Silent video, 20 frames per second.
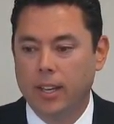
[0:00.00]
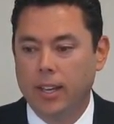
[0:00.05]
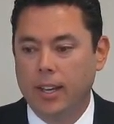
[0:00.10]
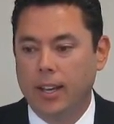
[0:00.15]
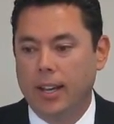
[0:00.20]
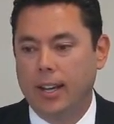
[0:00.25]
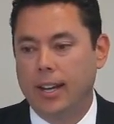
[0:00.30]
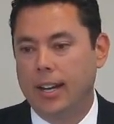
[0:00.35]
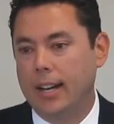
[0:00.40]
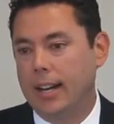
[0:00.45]

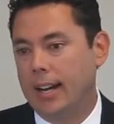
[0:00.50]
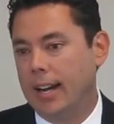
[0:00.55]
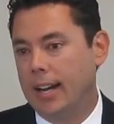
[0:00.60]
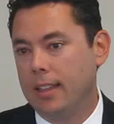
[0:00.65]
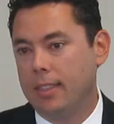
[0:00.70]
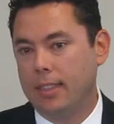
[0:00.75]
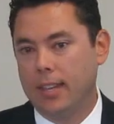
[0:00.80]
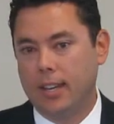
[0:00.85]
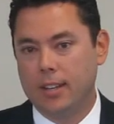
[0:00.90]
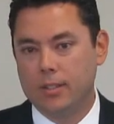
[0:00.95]
Uh,
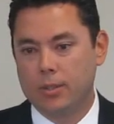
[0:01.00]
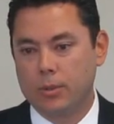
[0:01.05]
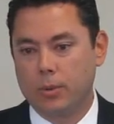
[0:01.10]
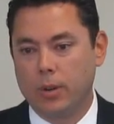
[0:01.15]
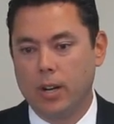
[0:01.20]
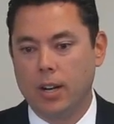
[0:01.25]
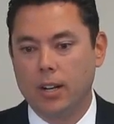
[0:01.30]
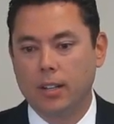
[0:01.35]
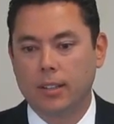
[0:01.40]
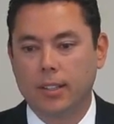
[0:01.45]
I think it's
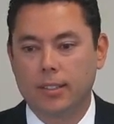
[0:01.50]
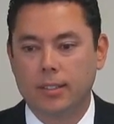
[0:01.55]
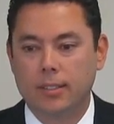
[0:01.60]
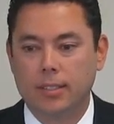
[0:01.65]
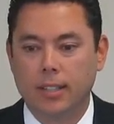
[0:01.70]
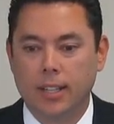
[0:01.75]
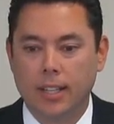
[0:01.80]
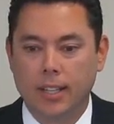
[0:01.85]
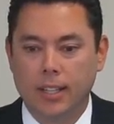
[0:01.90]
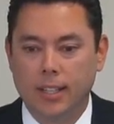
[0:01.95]
wrong that
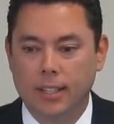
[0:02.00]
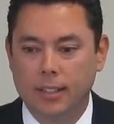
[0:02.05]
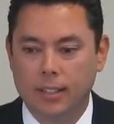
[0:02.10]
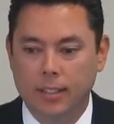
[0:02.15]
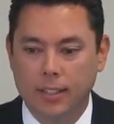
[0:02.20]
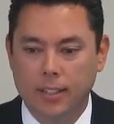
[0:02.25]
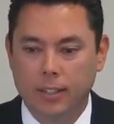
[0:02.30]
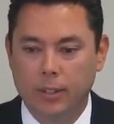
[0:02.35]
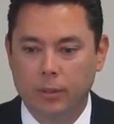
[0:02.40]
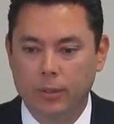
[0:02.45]
uh,
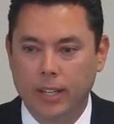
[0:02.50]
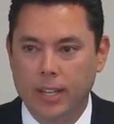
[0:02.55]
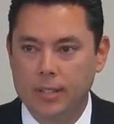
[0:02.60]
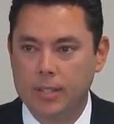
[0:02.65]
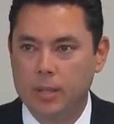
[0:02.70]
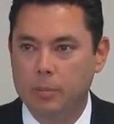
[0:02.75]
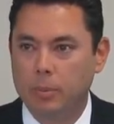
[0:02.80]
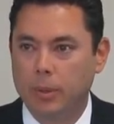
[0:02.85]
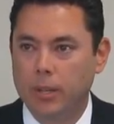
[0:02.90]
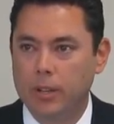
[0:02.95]
you know
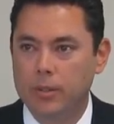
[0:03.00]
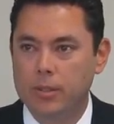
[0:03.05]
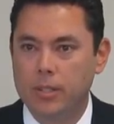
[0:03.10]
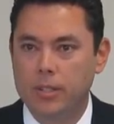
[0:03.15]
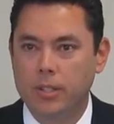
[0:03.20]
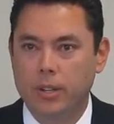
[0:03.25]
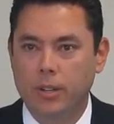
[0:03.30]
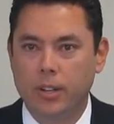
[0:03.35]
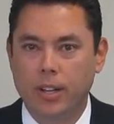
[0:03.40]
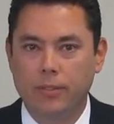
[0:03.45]
Nancy
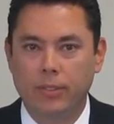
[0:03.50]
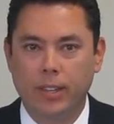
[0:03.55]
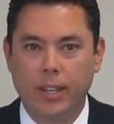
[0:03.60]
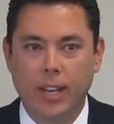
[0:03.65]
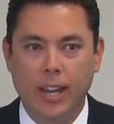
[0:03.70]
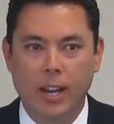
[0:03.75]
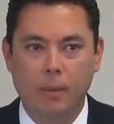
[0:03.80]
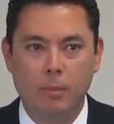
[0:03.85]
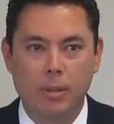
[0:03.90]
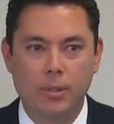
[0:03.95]
Pelosi turned off the
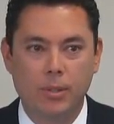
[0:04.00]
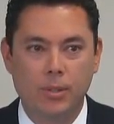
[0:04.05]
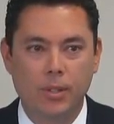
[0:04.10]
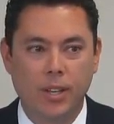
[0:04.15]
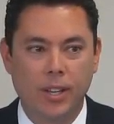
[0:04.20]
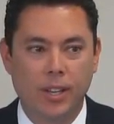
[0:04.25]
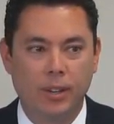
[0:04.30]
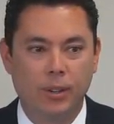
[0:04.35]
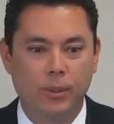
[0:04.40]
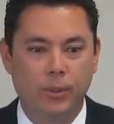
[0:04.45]
cameras
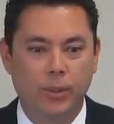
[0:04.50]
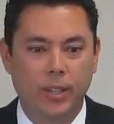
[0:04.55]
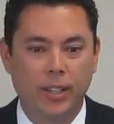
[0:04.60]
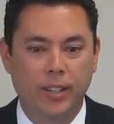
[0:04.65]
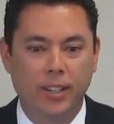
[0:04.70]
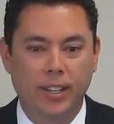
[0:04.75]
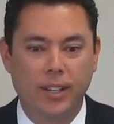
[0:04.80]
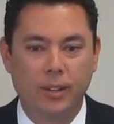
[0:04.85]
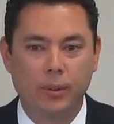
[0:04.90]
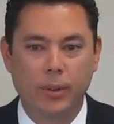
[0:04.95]
uh,
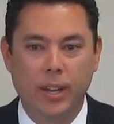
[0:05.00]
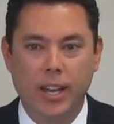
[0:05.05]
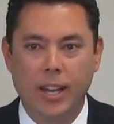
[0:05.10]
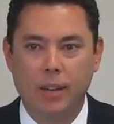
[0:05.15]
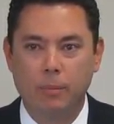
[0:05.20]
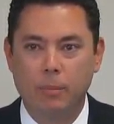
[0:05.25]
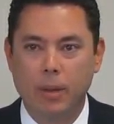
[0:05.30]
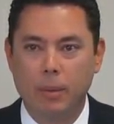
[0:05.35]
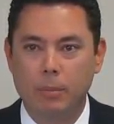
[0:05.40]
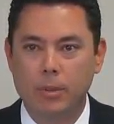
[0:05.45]
when uh, we
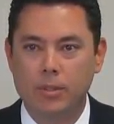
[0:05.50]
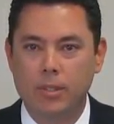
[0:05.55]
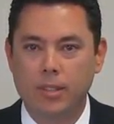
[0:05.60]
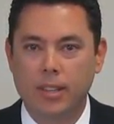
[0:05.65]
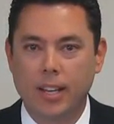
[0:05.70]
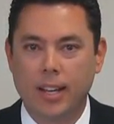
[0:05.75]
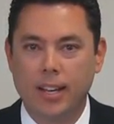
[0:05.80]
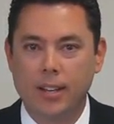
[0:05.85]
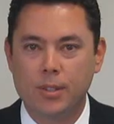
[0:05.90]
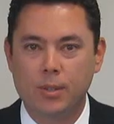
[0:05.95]
had members of
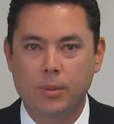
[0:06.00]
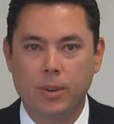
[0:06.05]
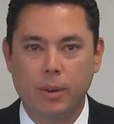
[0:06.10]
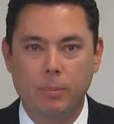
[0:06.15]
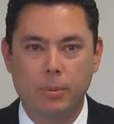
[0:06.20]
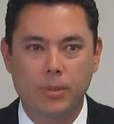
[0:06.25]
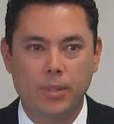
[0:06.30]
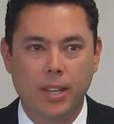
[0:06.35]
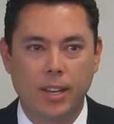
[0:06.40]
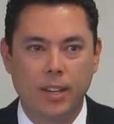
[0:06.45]
the House of
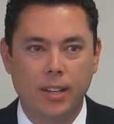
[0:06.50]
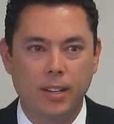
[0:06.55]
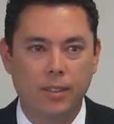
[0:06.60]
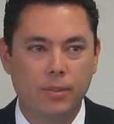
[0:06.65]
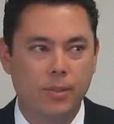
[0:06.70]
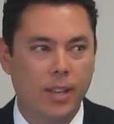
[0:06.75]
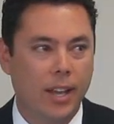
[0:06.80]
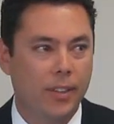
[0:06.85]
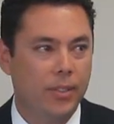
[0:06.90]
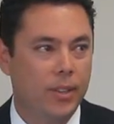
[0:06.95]

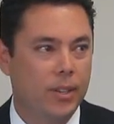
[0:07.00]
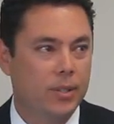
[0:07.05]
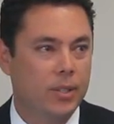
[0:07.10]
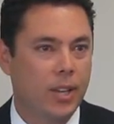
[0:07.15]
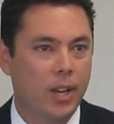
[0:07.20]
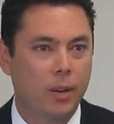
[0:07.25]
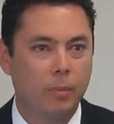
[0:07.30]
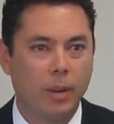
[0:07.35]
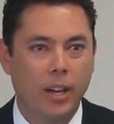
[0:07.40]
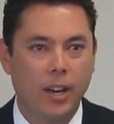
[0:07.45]
Representatives out there
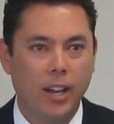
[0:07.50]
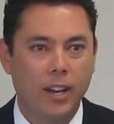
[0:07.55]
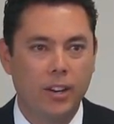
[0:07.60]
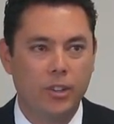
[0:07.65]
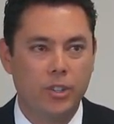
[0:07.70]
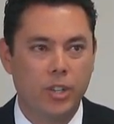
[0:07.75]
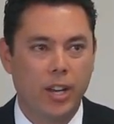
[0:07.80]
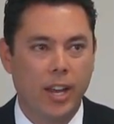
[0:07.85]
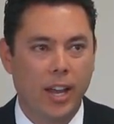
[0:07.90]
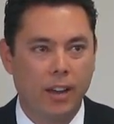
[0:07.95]
talking about
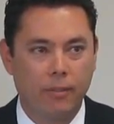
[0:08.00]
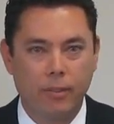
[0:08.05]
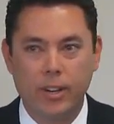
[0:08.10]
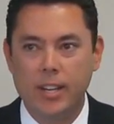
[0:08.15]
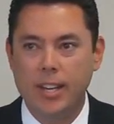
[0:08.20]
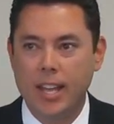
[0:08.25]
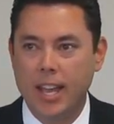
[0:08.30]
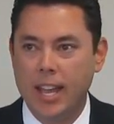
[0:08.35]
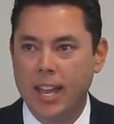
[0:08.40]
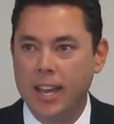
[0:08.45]
energy every
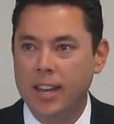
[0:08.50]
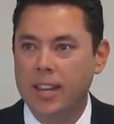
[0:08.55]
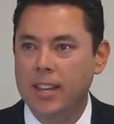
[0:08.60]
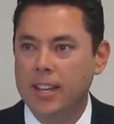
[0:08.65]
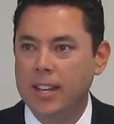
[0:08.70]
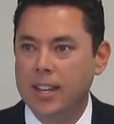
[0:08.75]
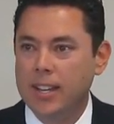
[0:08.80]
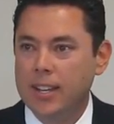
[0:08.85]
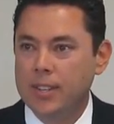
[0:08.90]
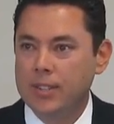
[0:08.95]
day
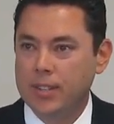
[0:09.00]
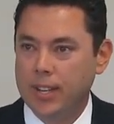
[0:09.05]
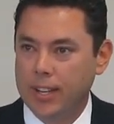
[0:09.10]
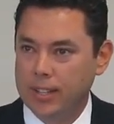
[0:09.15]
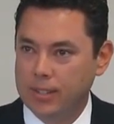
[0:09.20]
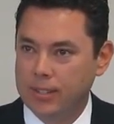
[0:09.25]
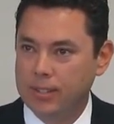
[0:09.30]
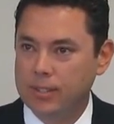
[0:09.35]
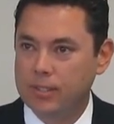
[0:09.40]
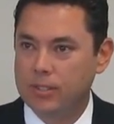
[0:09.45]

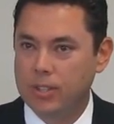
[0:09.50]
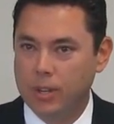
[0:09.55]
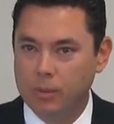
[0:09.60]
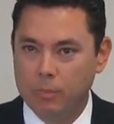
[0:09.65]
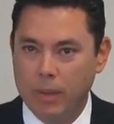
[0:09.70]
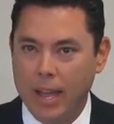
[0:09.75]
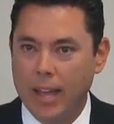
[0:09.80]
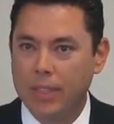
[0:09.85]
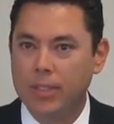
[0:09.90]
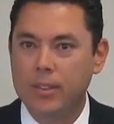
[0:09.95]
since
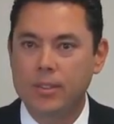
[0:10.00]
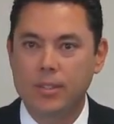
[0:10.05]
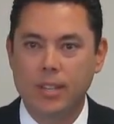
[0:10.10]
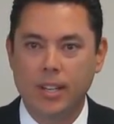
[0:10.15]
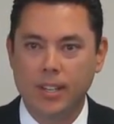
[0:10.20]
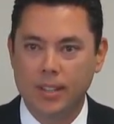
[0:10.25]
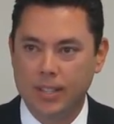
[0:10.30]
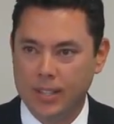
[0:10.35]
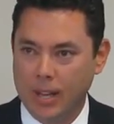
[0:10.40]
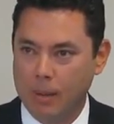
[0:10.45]
Jim
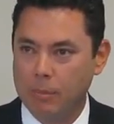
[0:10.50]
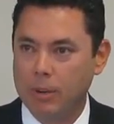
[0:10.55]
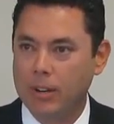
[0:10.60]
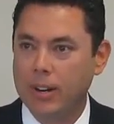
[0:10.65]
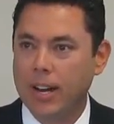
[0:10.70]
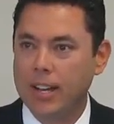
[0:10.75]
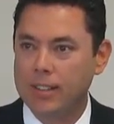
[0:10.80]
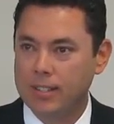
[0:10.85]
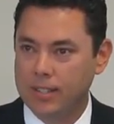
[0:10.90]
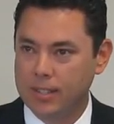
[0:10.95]
Matheson and the
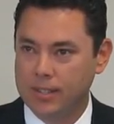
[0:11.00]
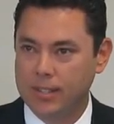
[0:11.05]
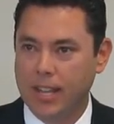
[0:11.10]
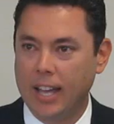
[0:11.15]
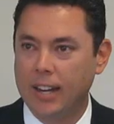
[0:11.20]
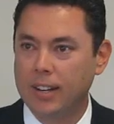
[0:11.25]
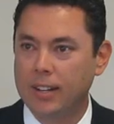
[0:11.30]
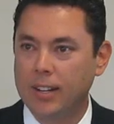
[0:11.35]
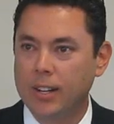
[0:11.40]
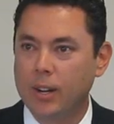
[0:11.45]
Democrats
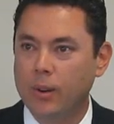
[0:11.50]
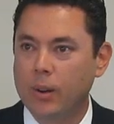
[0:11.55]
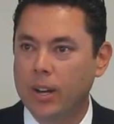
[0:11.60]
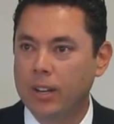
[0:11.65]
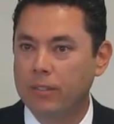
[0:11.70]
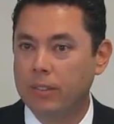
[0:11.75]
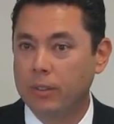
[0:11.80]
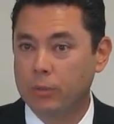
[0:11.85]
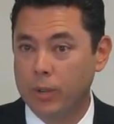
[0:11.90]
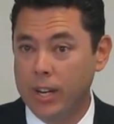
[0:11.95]
decided to go
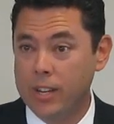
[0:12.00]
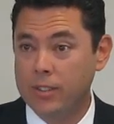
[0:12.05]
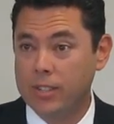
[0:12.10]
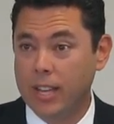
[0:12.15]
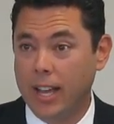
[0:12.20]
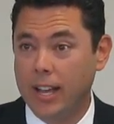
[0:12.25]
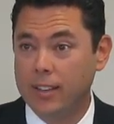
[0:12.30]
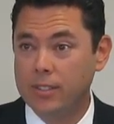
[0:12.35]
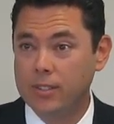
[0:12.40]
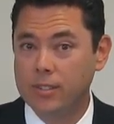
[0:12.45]
on
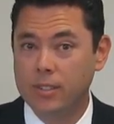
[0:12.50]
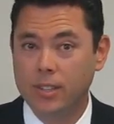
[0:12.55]
recess.